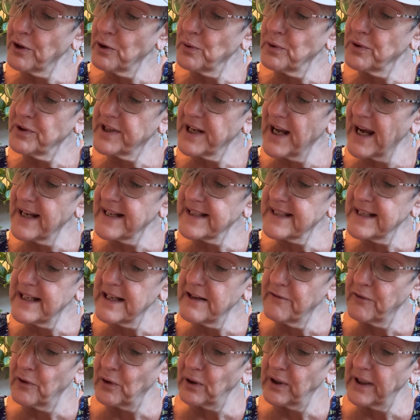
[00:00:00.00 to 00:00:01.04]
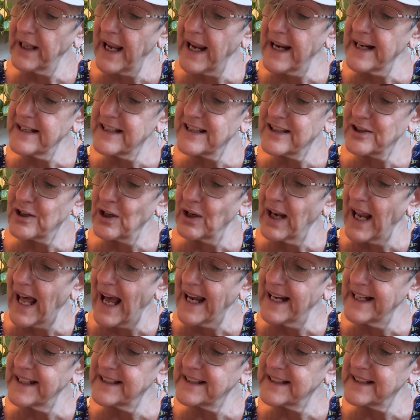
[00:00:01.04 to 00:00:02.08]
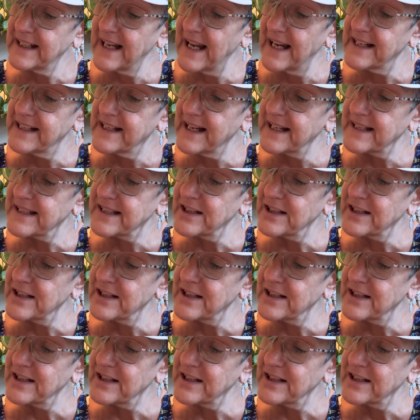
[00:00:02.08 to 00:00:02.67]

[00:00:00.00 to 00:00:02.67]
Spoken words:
who does evil hates the light and does